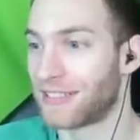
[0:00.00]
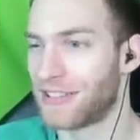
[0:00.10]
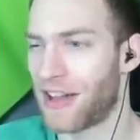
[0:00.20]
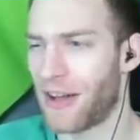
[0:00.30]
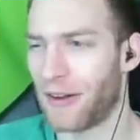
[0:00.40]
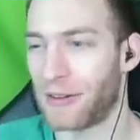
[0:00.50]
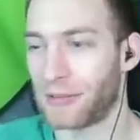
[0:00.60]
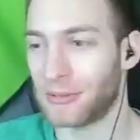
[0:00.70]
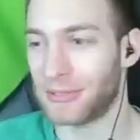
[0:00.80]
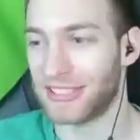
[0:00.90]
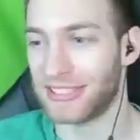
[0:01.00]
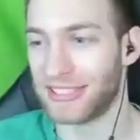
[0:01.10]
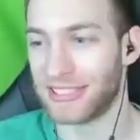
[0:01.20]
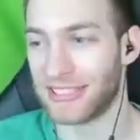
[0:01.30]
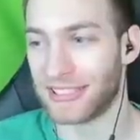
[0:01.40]
No. Except
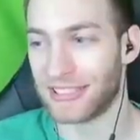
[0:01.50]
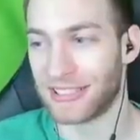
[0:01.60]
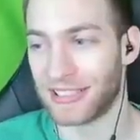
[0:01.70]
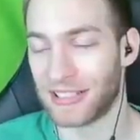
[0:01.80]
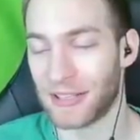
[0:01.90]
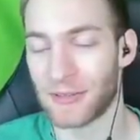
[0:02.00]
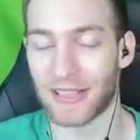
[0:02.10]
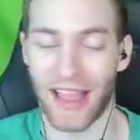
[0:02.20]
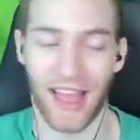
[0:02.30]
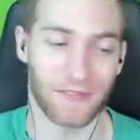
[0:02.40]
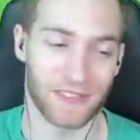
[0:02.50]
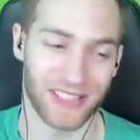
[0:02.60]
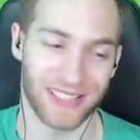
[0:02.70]
no. Who's no, left?